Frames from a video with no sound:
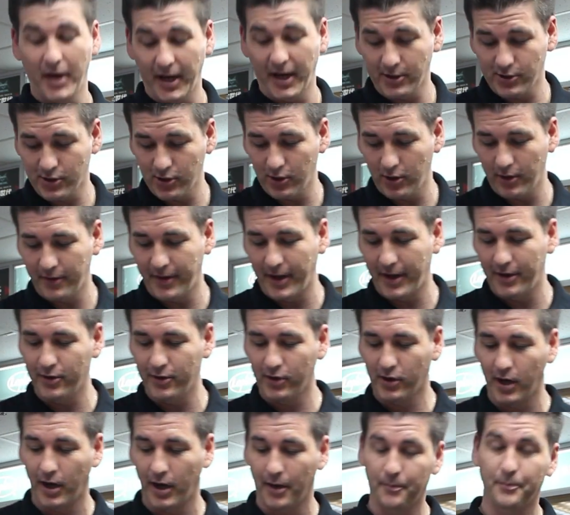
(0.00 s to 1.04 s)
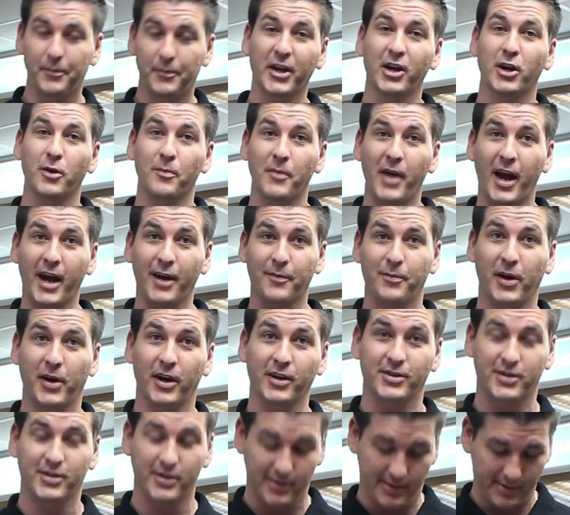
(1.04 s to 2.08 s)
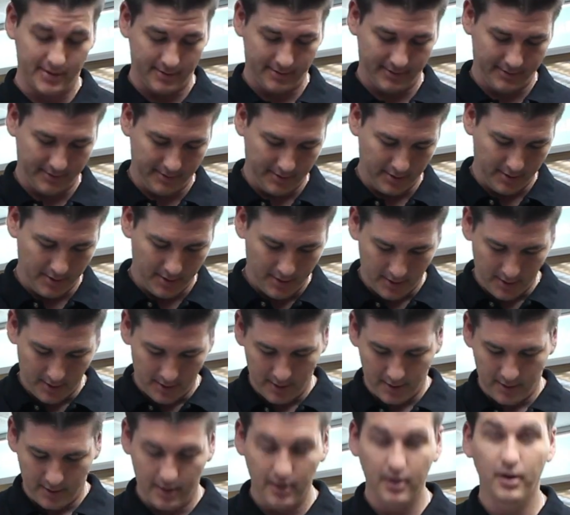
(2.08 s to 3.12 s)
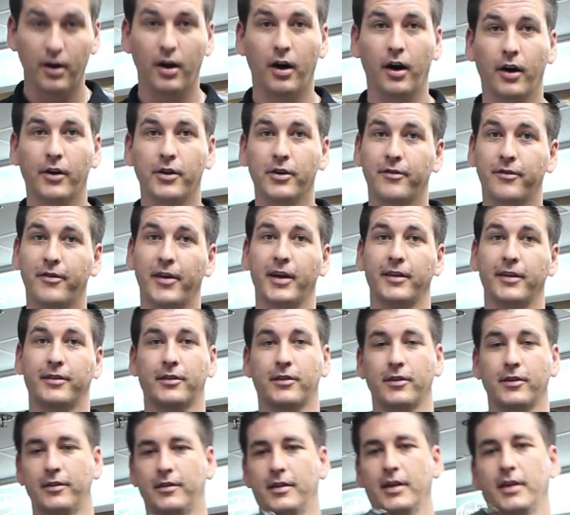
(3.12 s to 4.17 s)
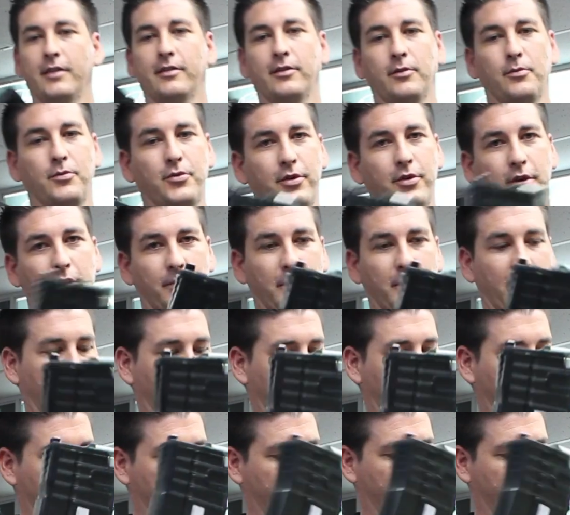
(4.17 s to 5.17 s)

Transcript: make sure that you've got bigger mag pouches on your vest, because these are pretty big.